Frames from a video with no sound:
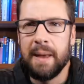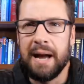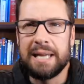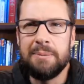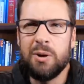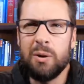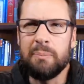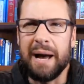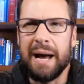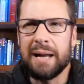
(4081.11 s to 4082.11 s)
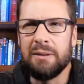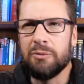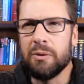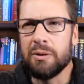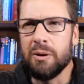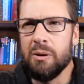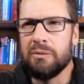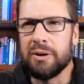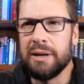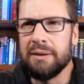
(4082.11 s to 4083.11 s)
I keep going back and forth
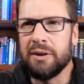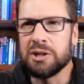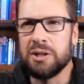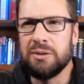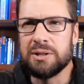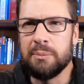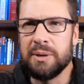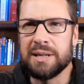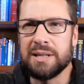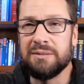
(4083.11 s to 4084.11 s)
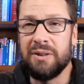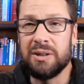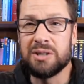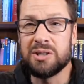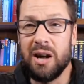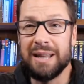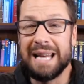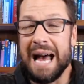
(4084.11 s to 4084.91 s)
over it if I should use it because it's very solid